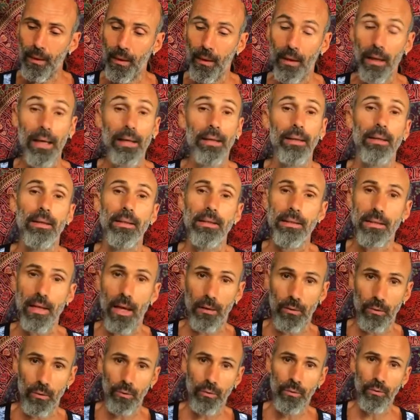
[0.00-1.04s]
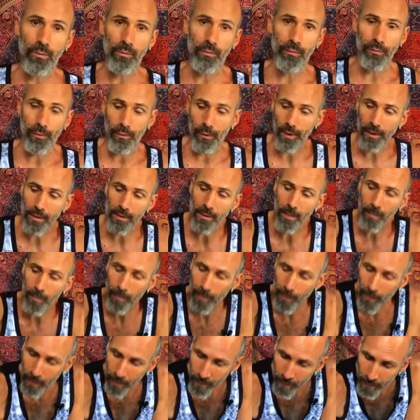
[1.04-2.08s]
Like Saturn, for
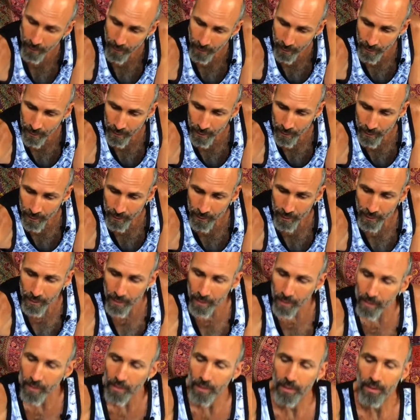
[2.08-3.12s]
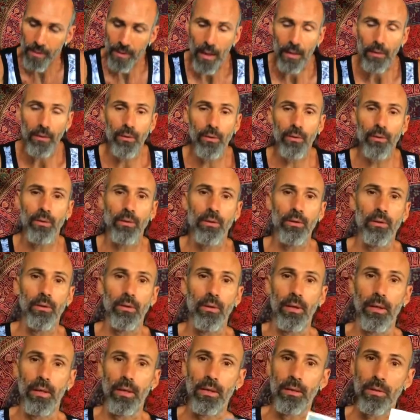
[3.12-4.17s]
example. Saturn
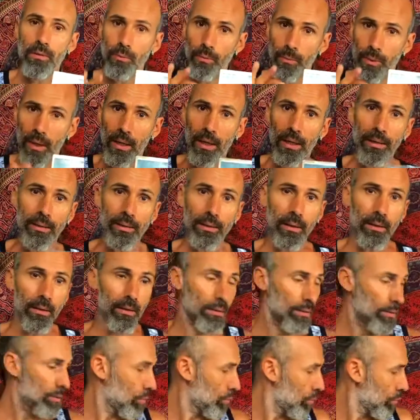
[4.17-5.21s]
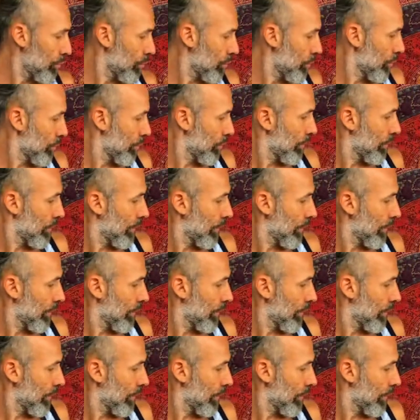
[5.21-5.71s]
is related to